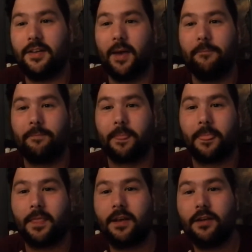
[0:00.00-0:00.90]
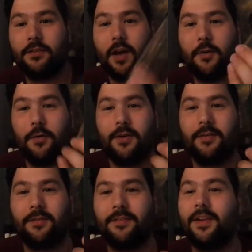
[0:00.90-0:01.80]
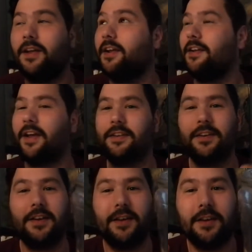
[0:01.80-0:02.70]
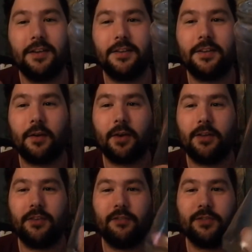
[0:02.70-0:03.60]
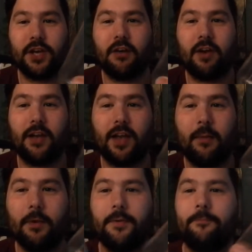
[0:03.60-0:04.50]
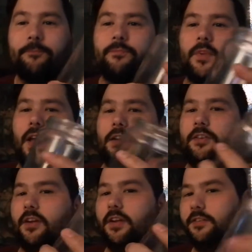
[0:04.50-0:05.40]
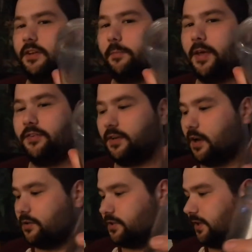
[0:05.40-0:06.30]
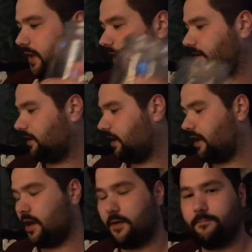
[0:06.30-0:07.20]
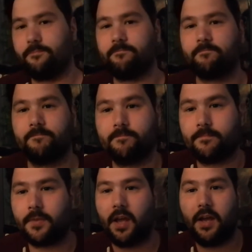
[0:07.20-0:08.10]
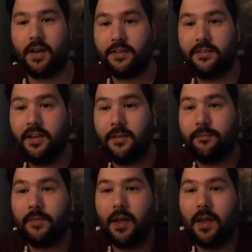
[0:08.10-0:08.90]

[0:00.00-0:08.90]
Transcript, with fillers: Yeah. So now they're done. Go and get yourself a jar out of the cupboard and turn it into the best enclosure you can. Um, and that's it.